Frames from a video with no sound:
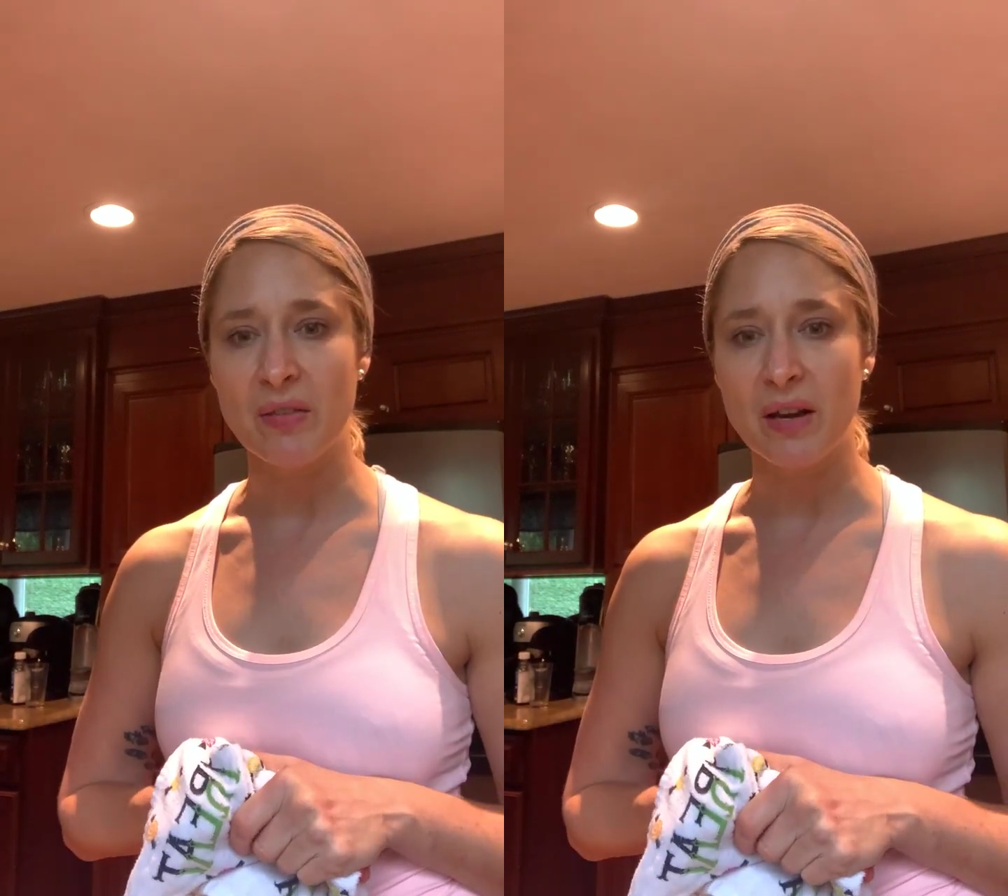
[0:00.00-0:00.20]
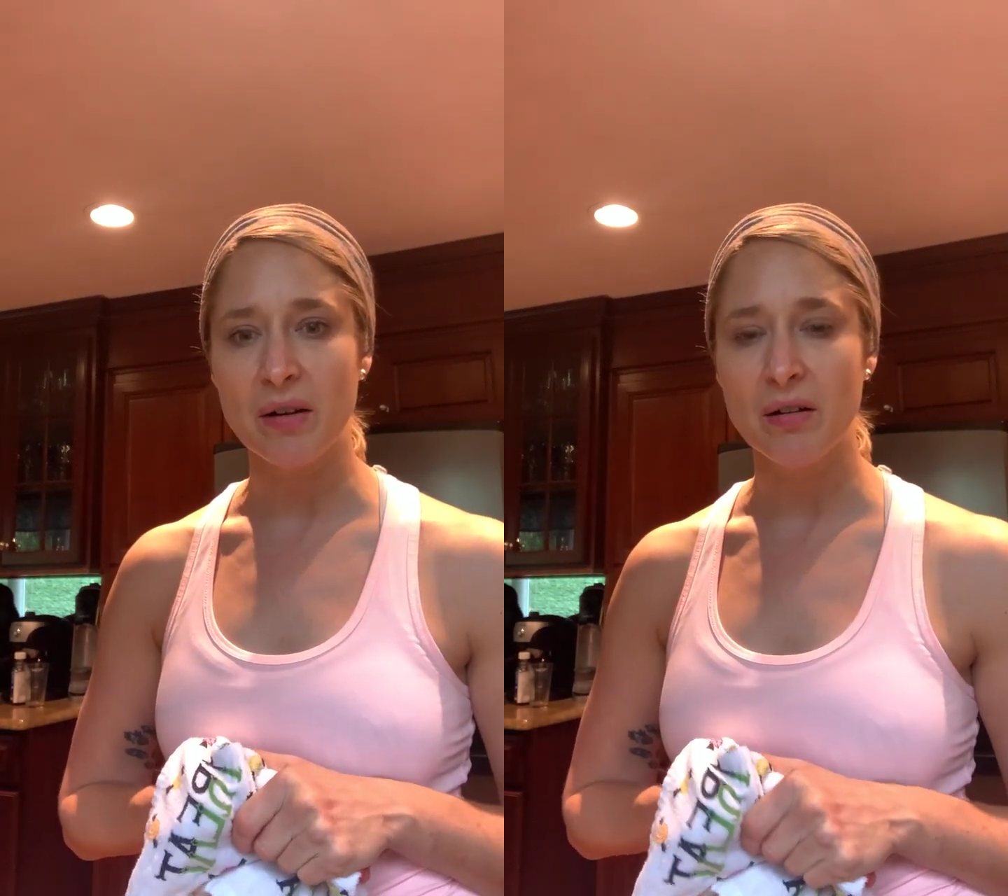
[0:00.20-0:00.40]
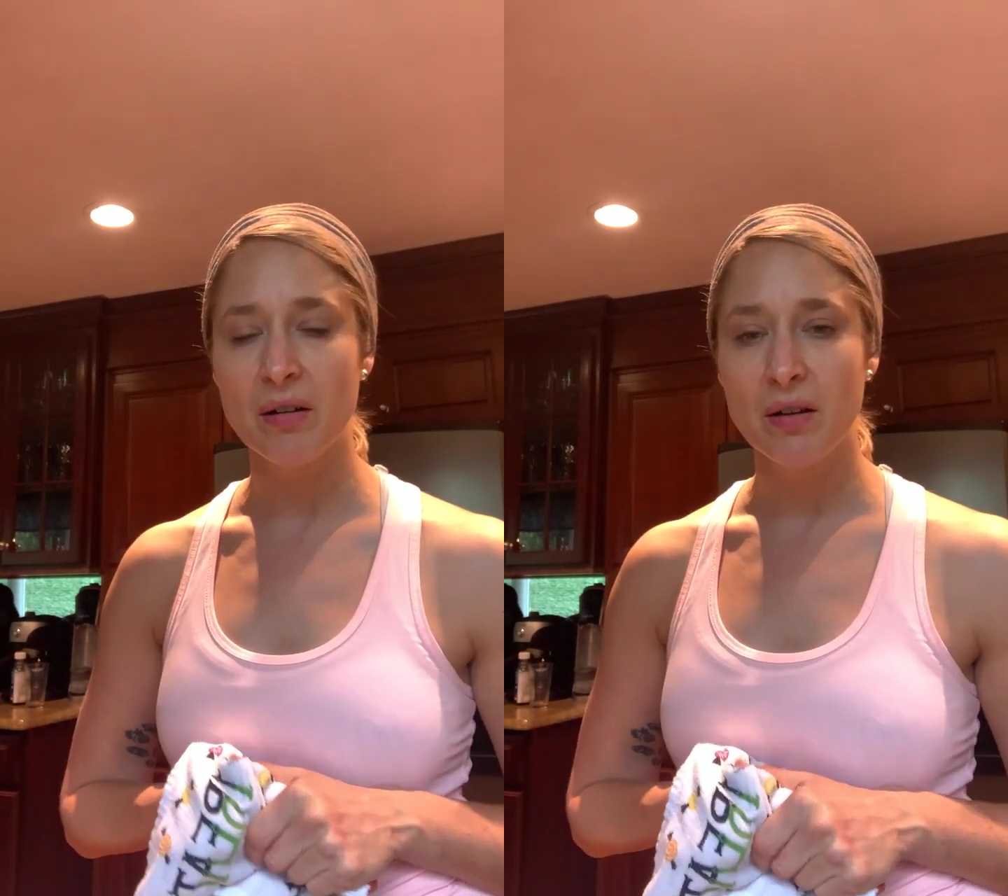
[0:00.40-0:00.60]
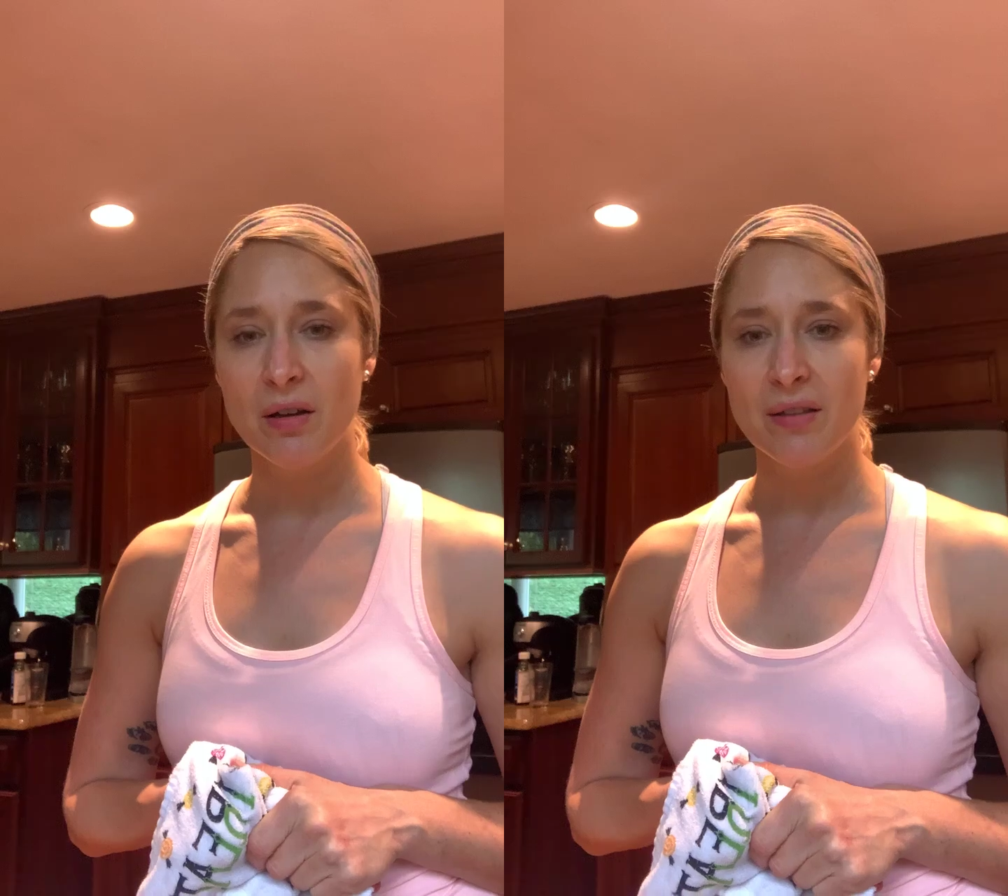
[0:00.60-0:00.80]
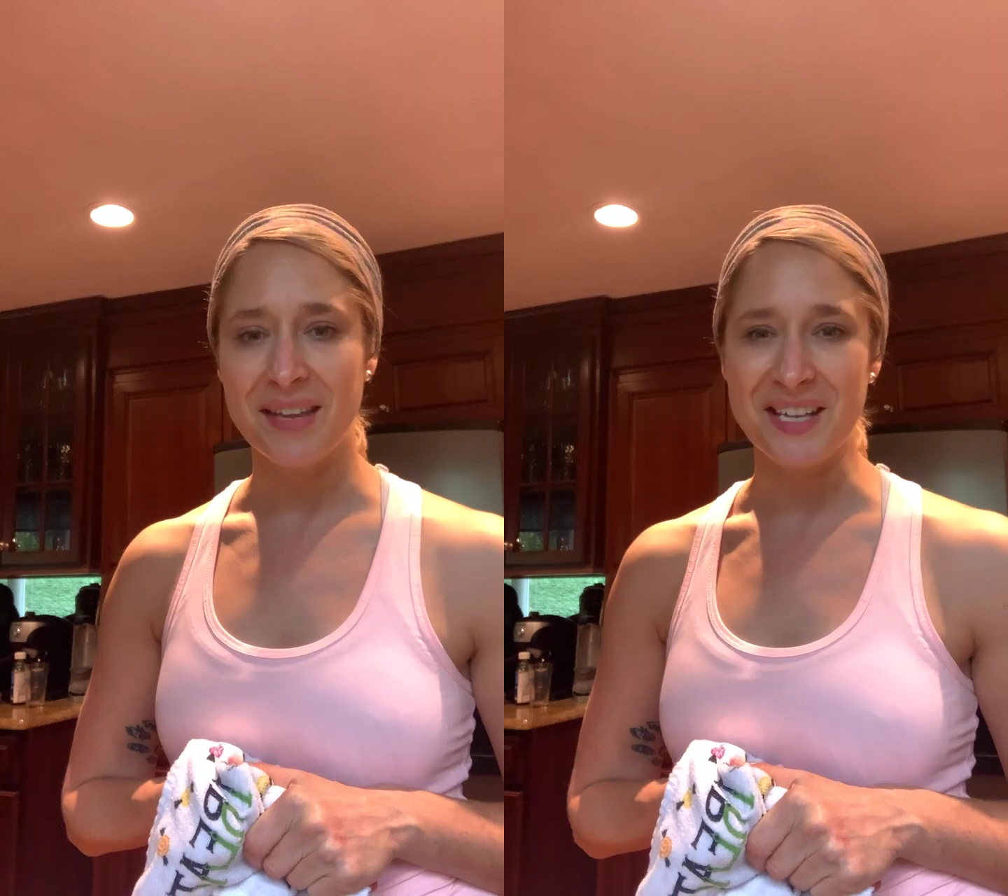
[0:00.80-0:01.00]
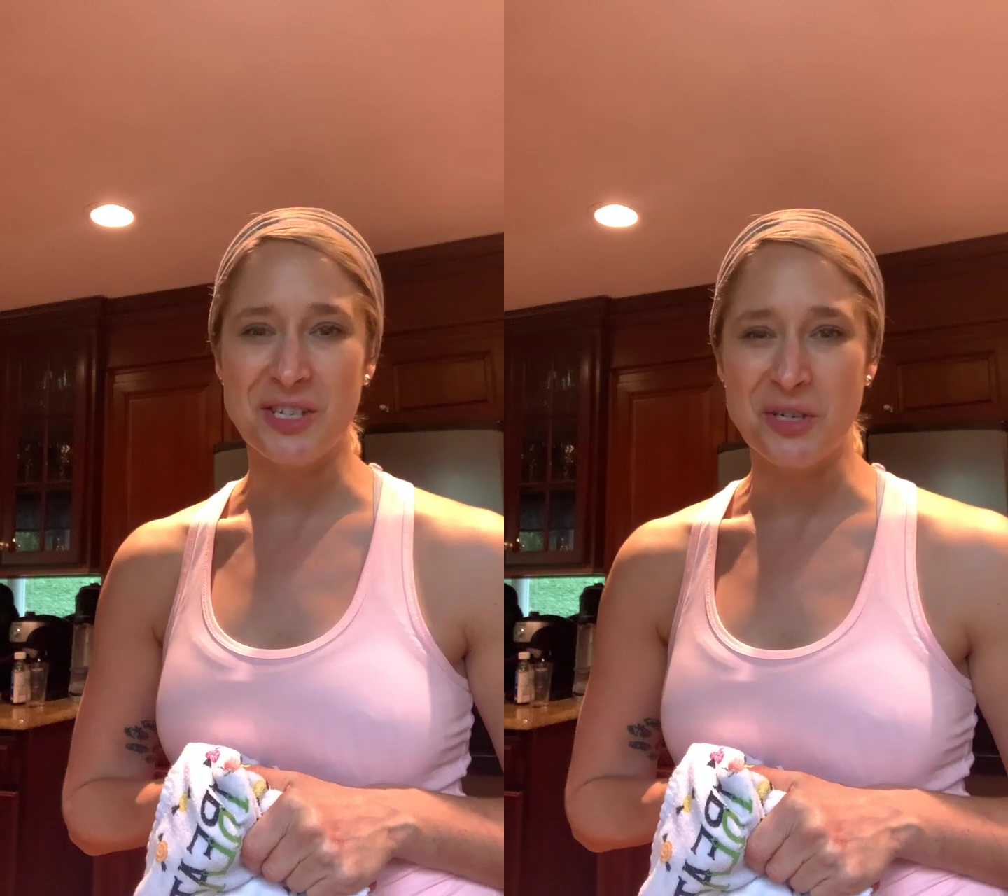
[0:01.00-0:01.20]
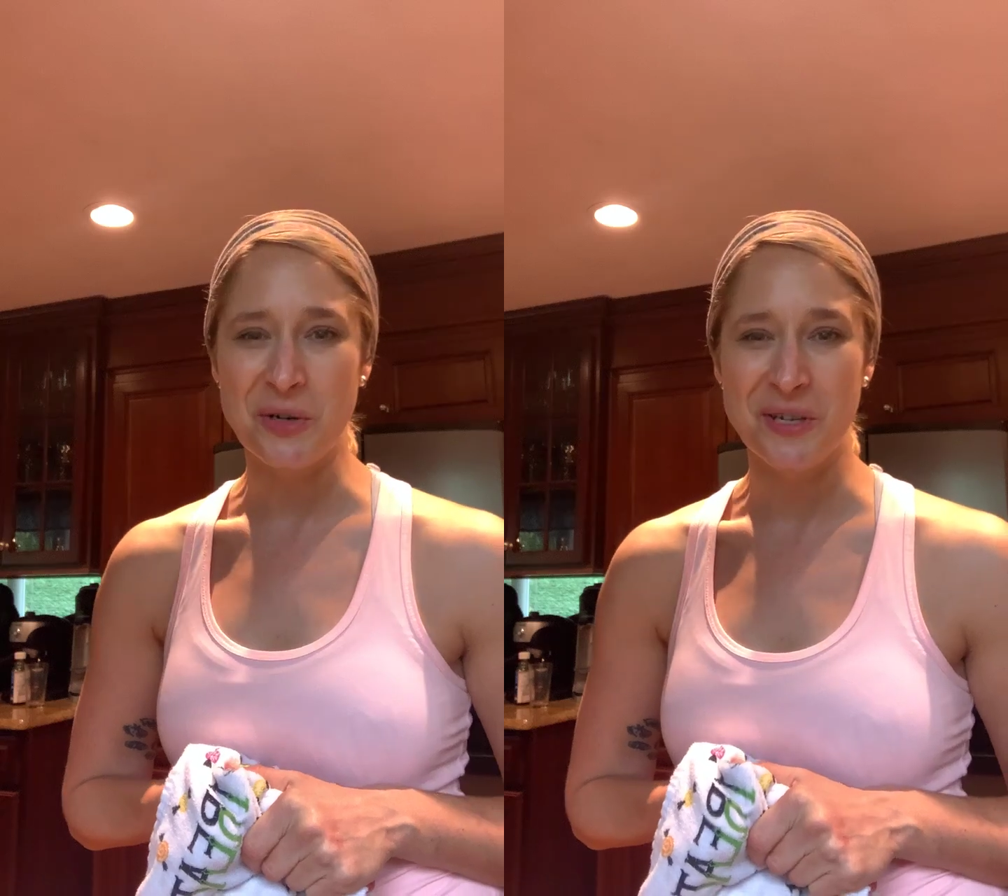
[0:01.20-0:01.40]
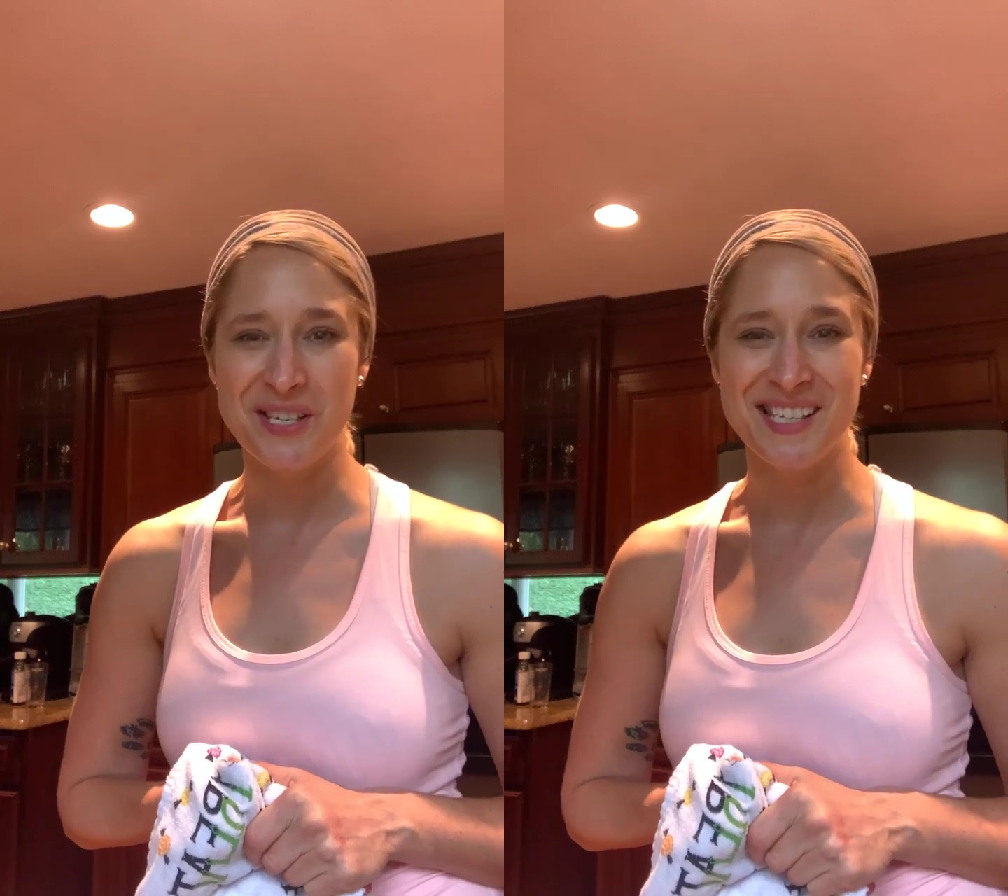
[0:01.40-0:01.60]
there. Thanks,
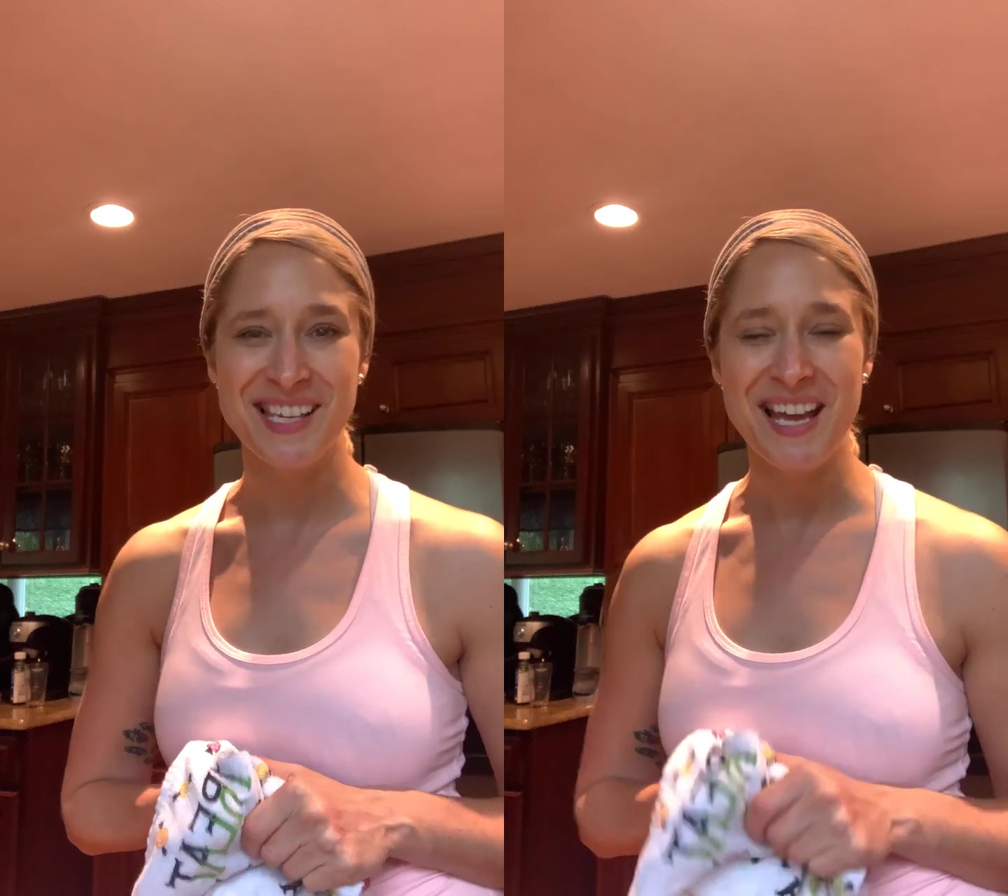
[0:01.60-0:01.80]
Jules.